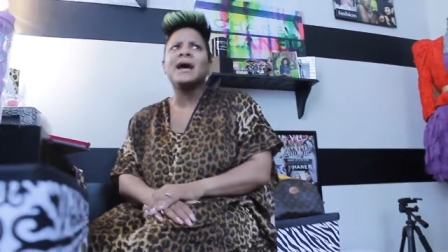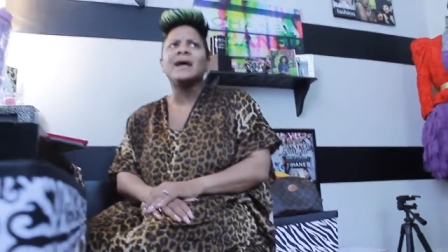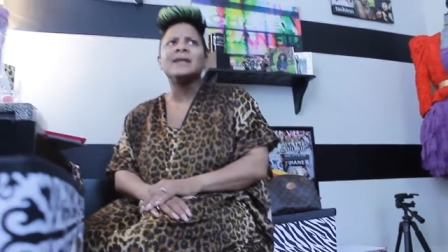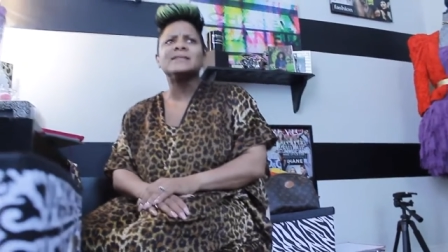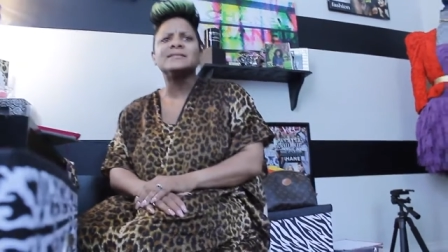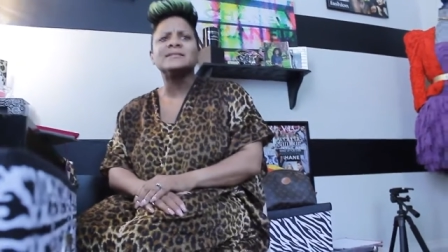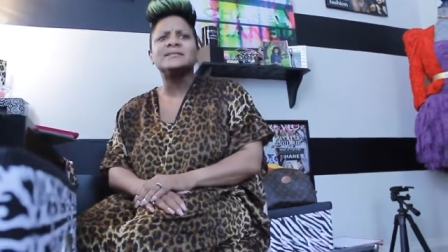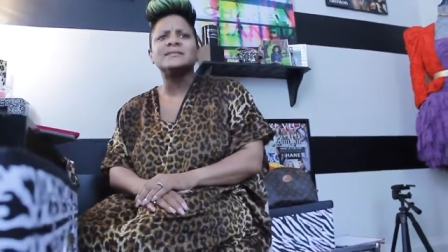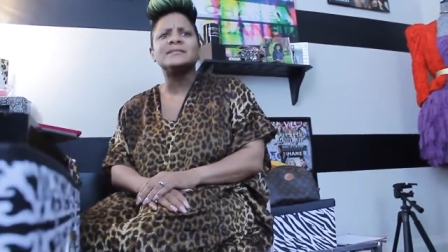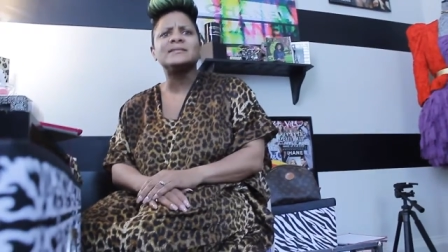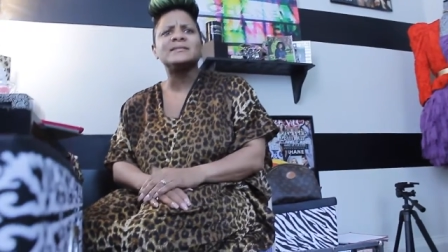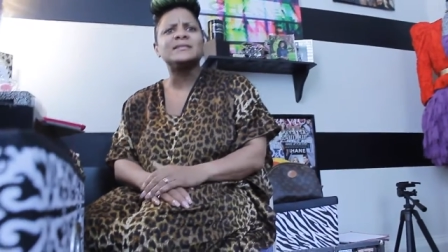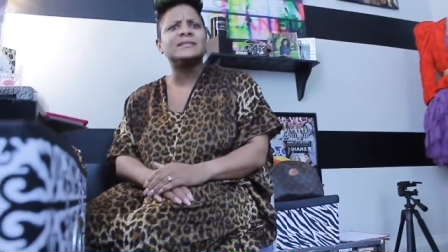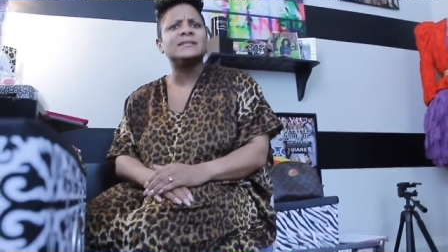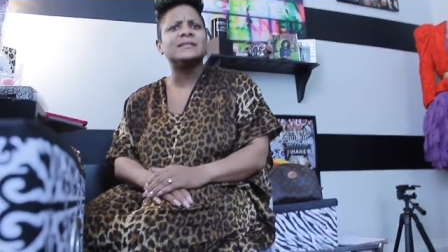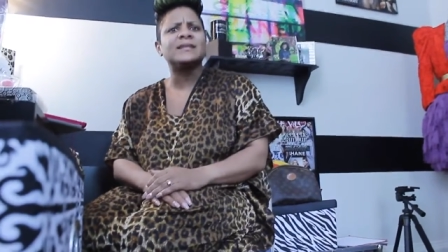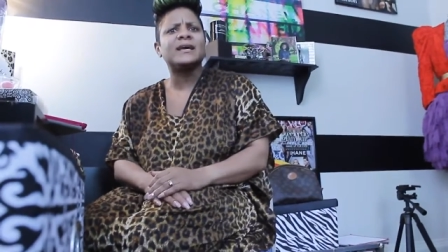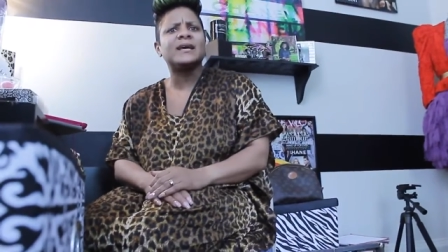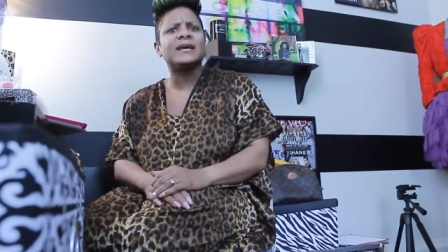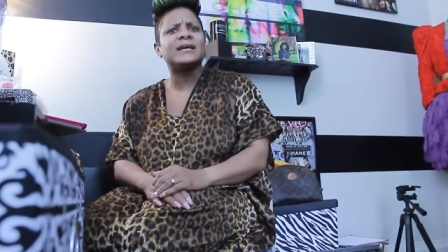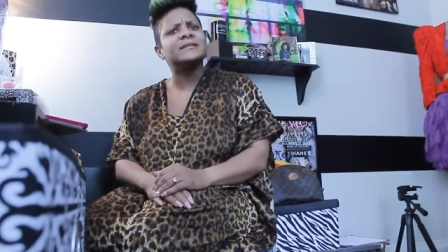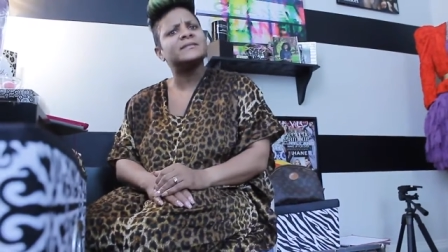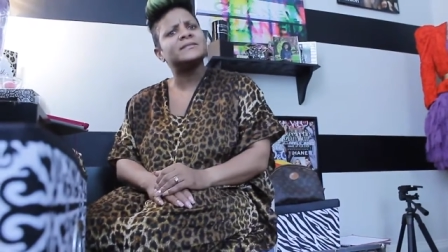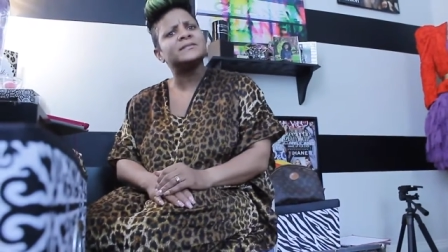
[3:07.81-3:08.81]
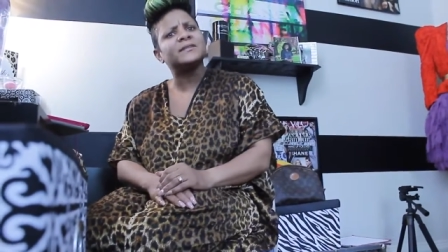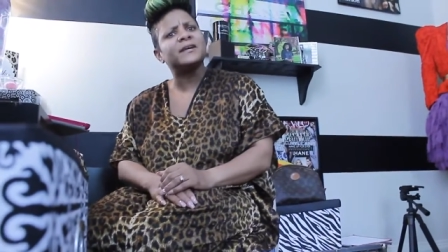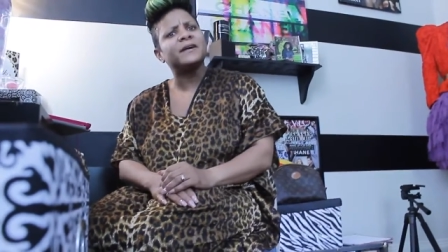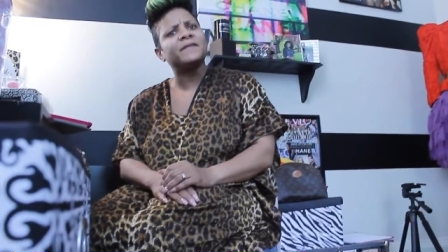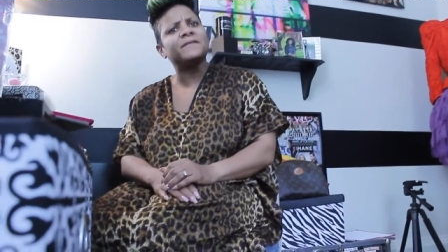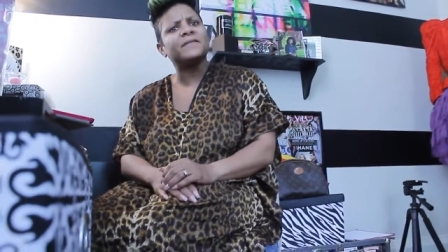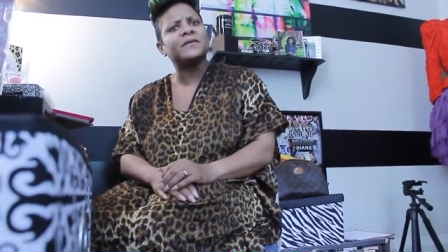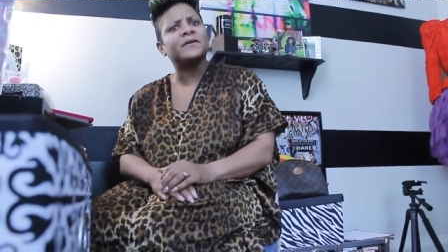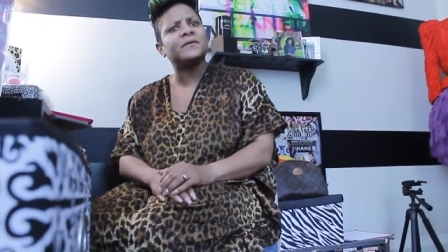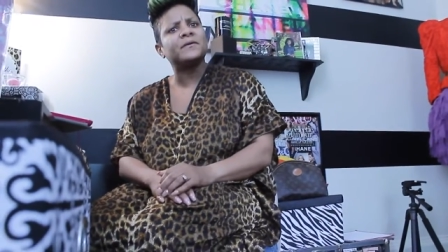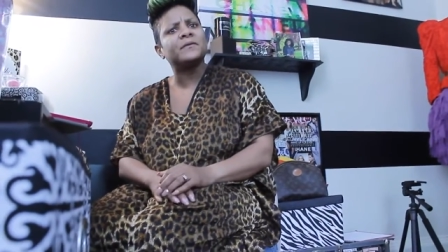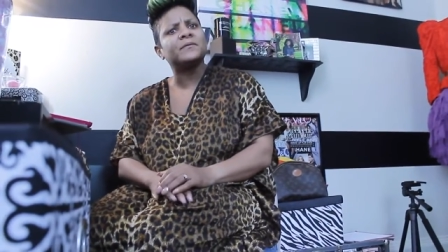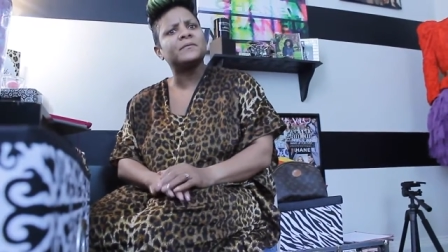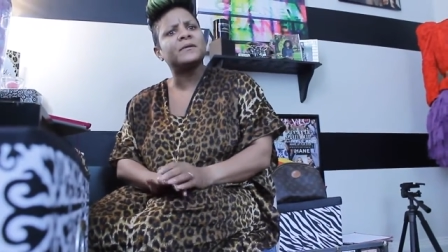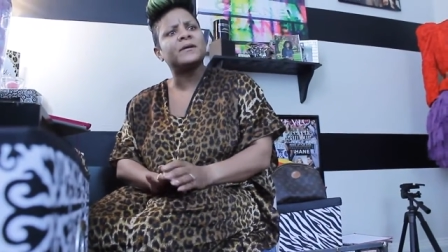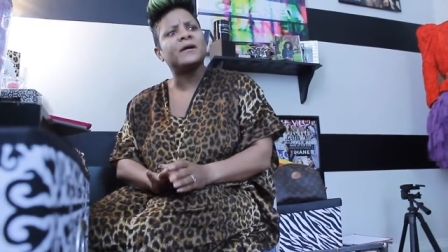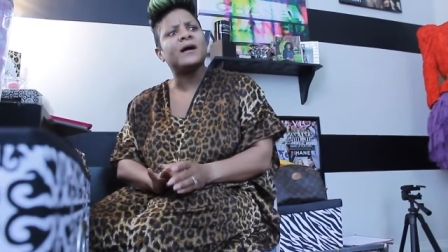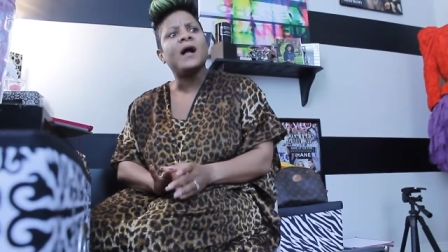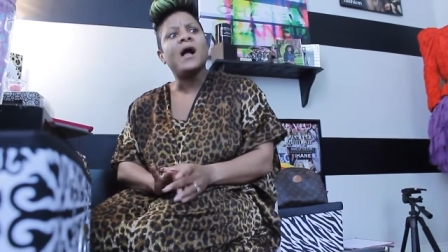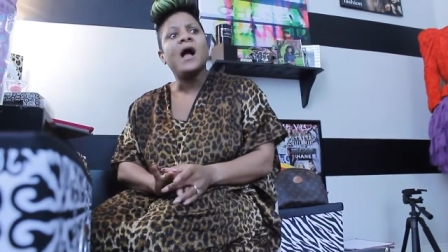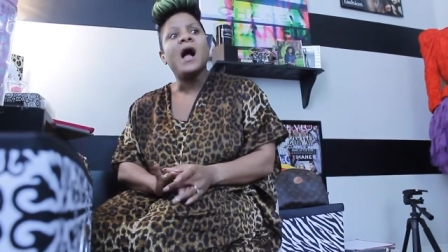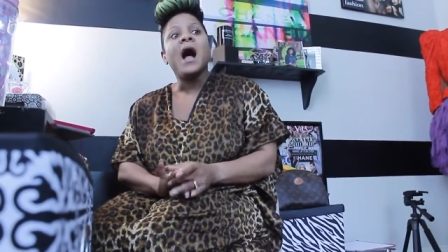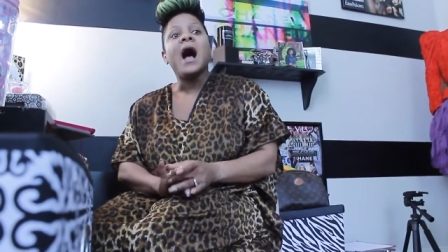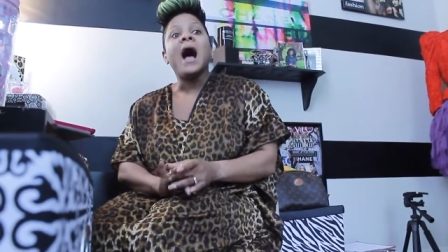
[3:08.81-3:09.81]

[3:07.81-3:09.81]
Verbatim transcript: I just didn't handle that very well.